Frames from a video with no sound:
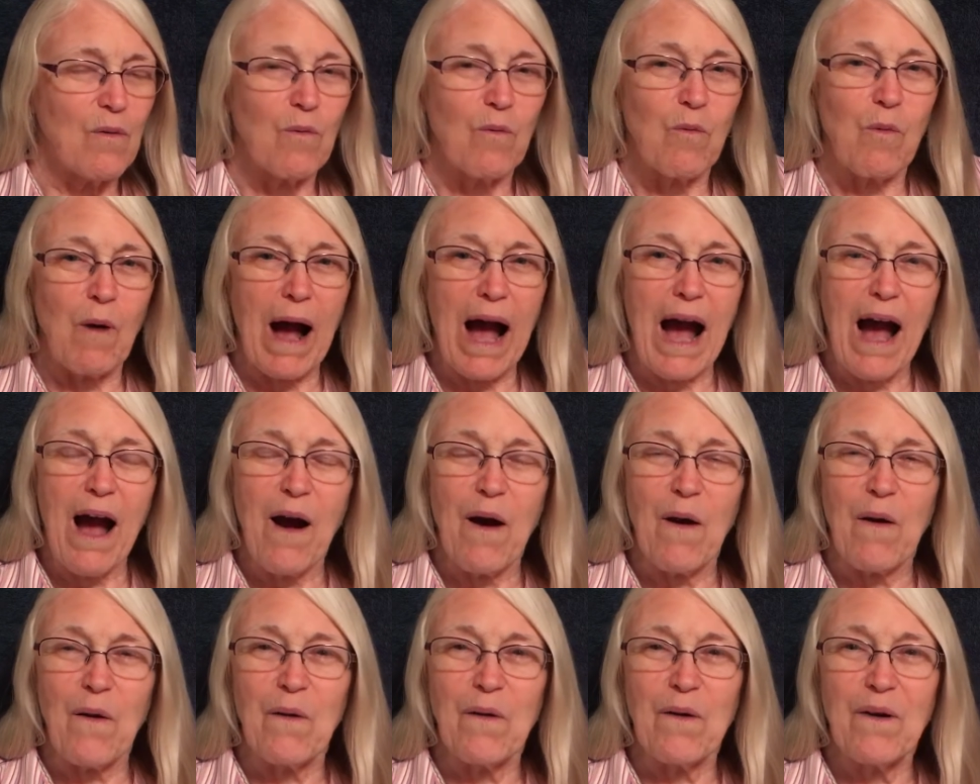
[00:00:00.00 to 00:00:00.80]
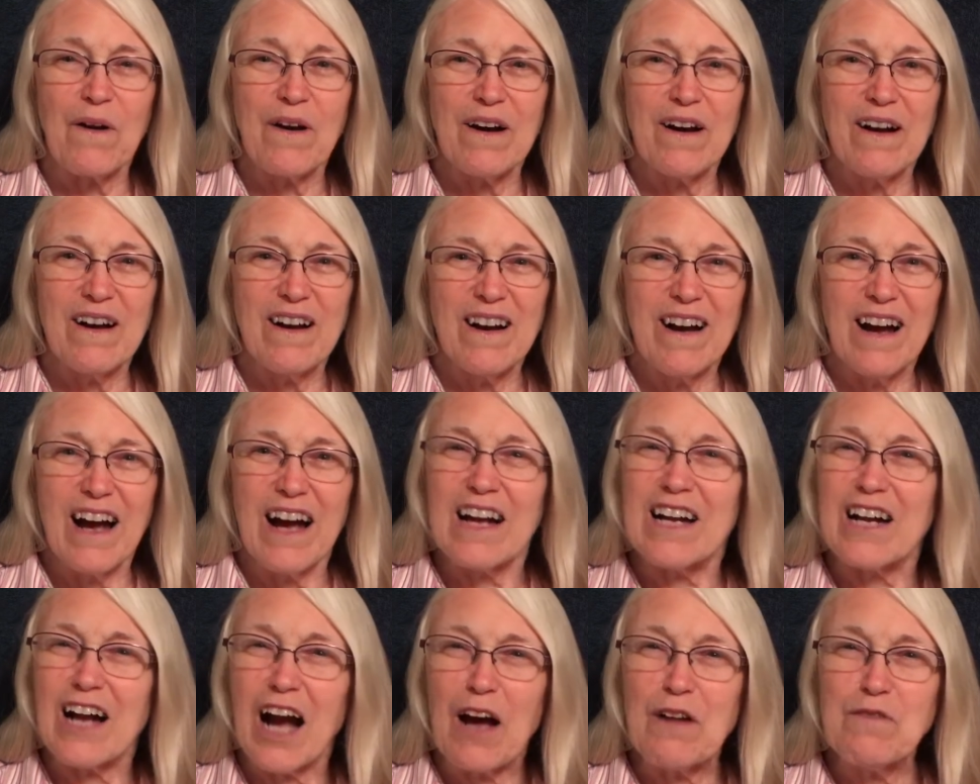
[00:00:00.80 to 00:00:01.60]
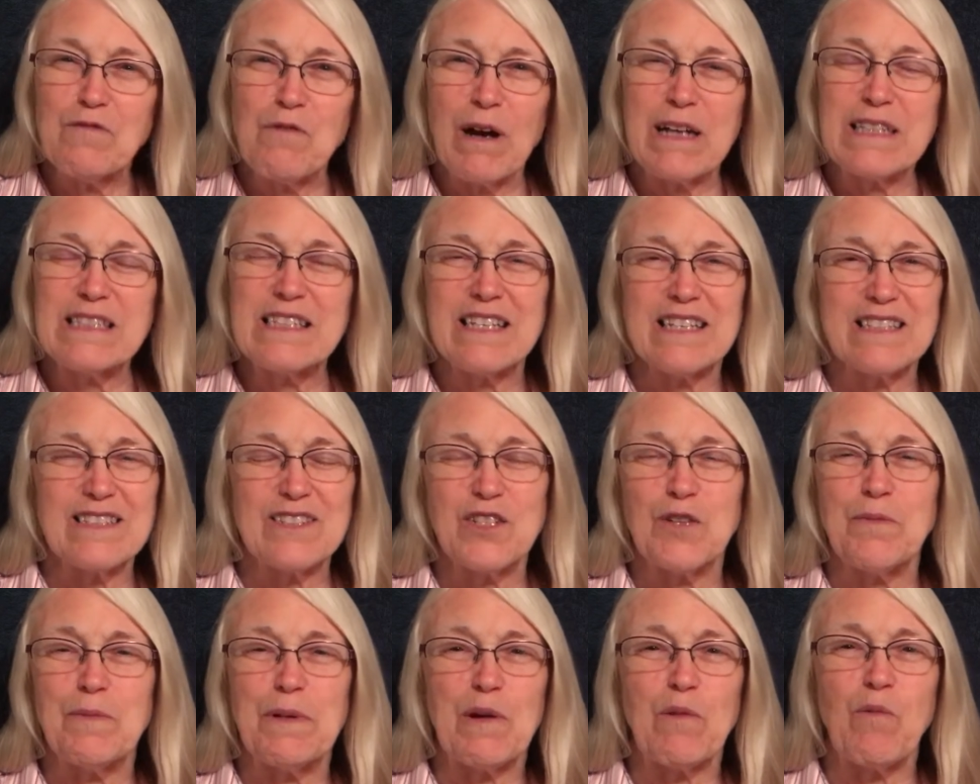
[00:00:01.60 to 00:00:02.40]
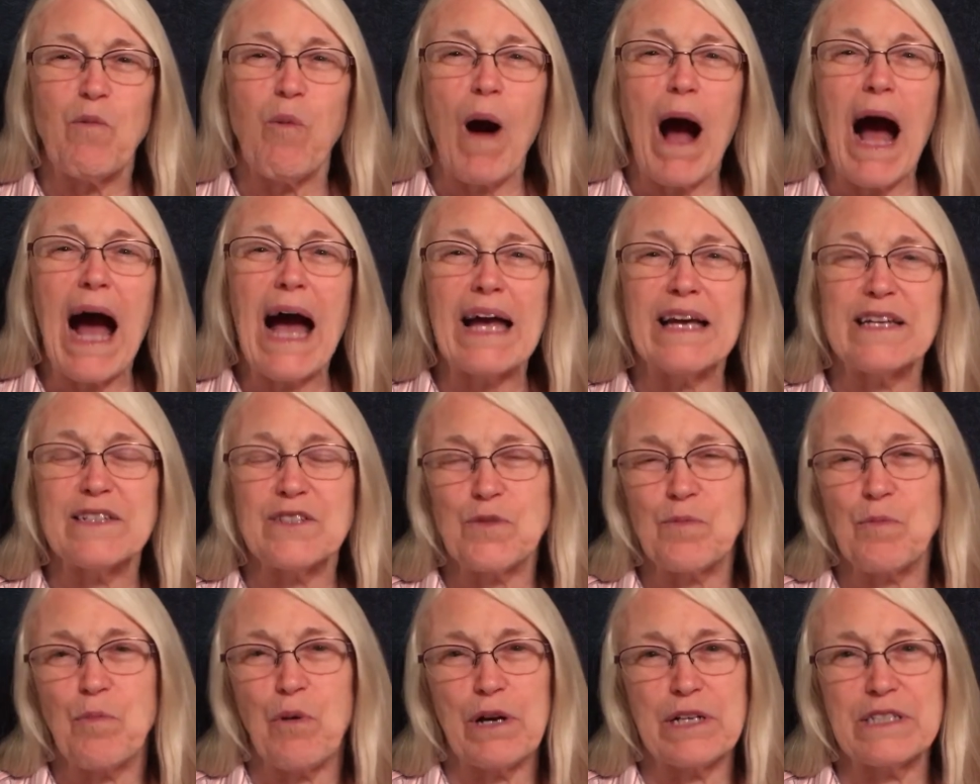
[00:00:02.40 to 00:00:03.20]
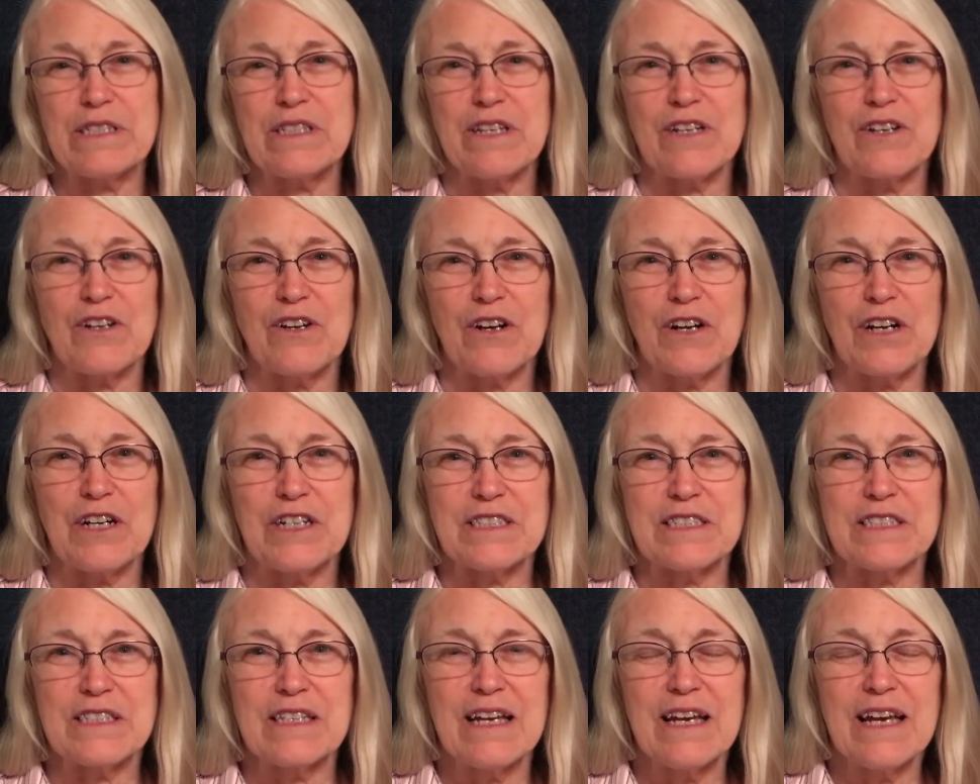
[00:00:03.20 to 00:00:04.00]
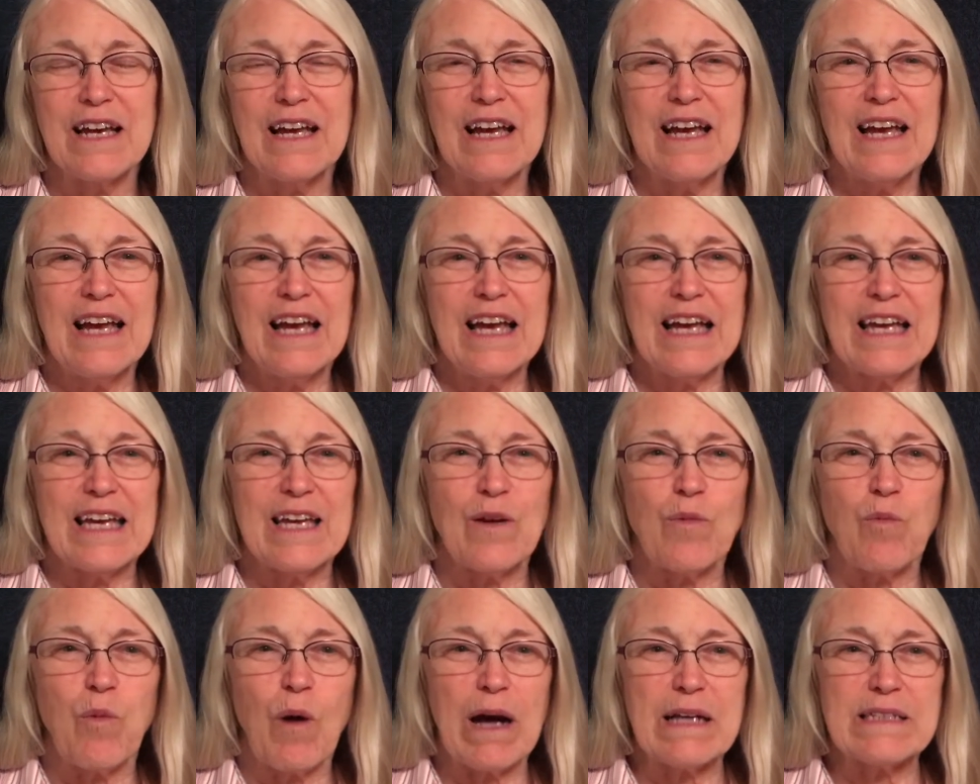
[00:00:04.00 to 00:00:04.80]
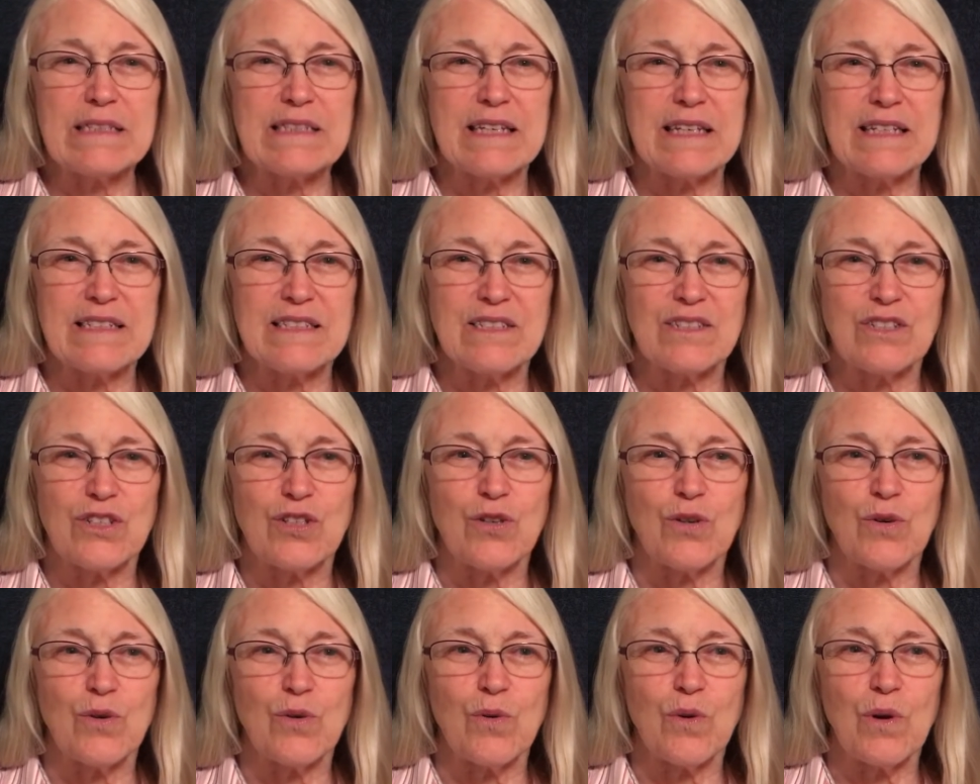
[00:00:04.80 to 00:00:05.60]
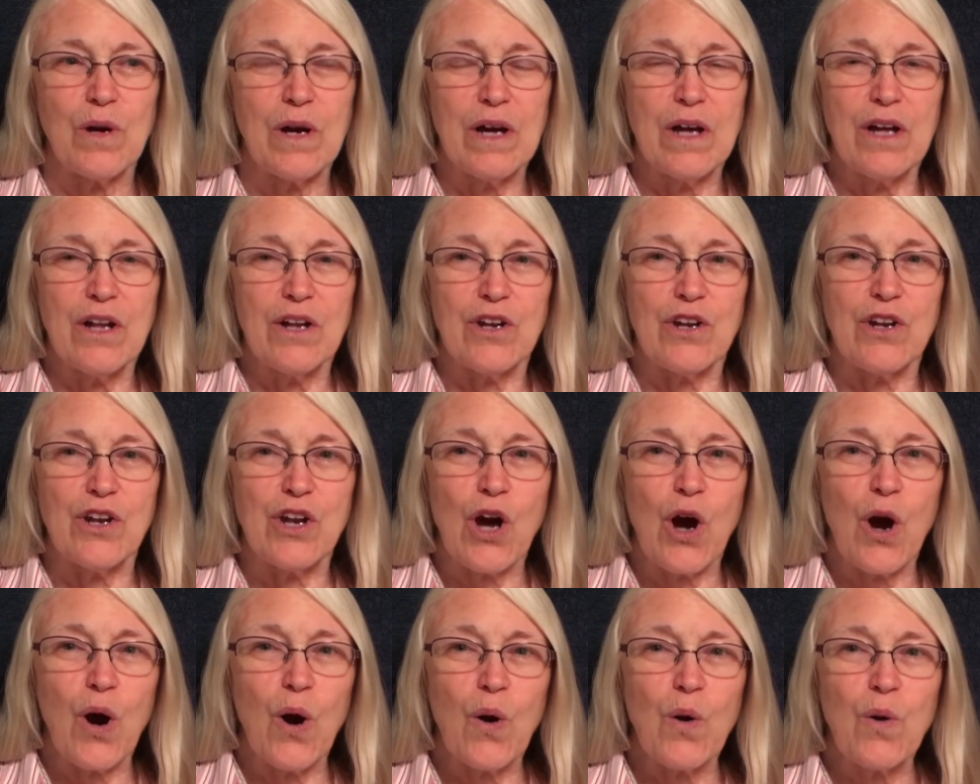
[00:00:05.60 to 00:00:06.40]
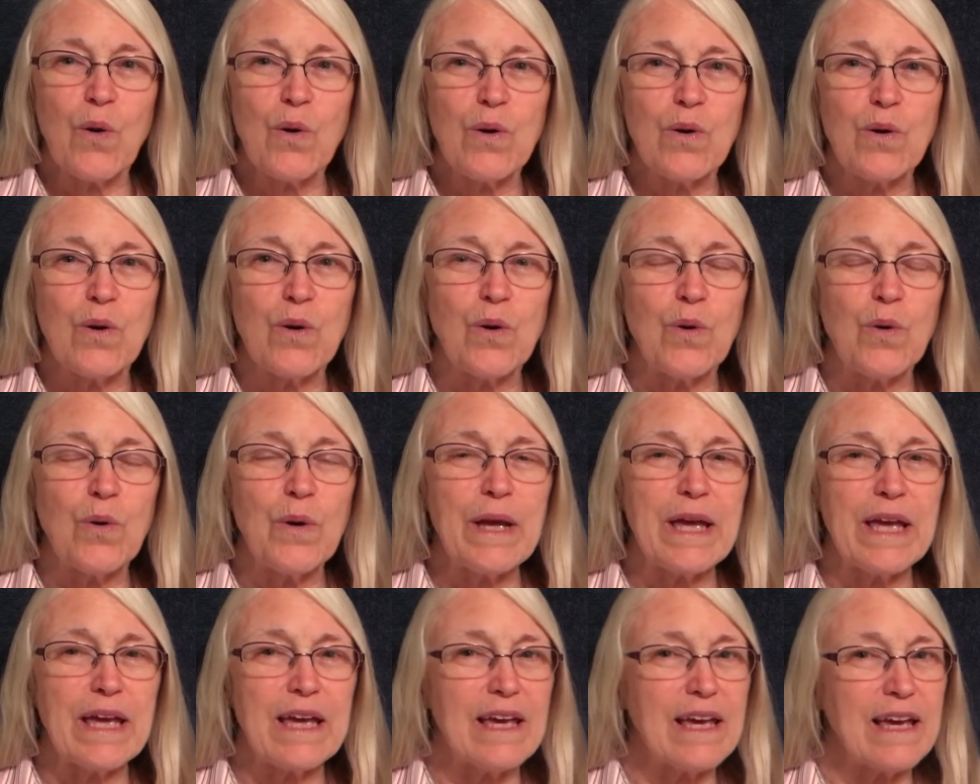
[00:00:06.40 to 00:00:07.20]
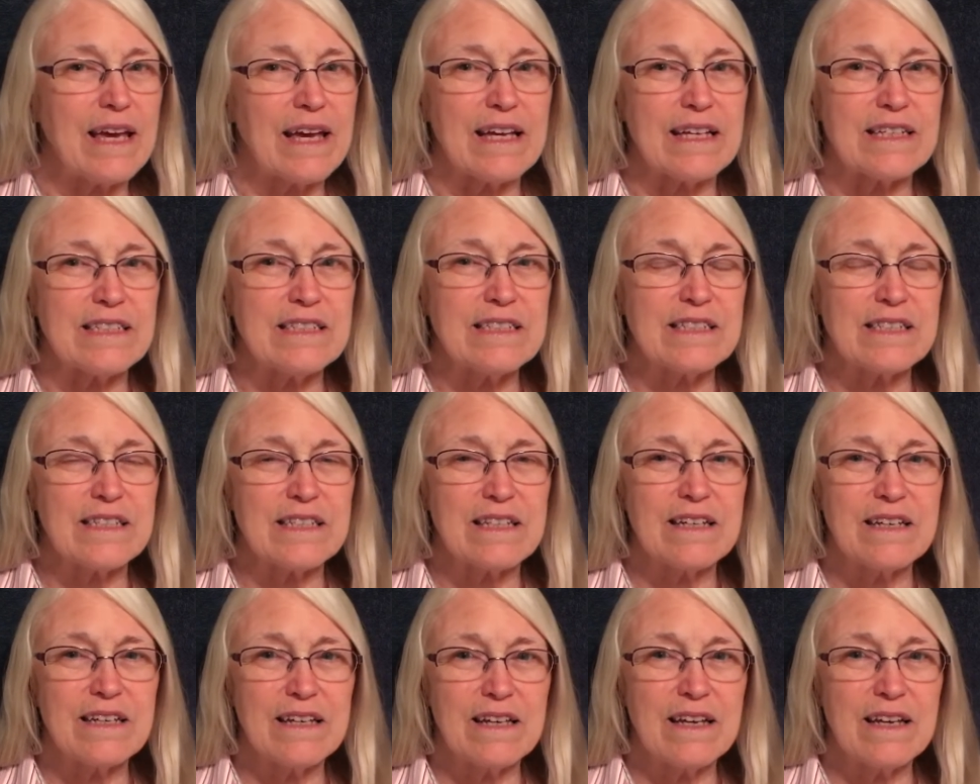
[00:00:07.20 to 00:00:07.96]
Wow. God wants us to be wise, boys and girls. He wants us to know who he is.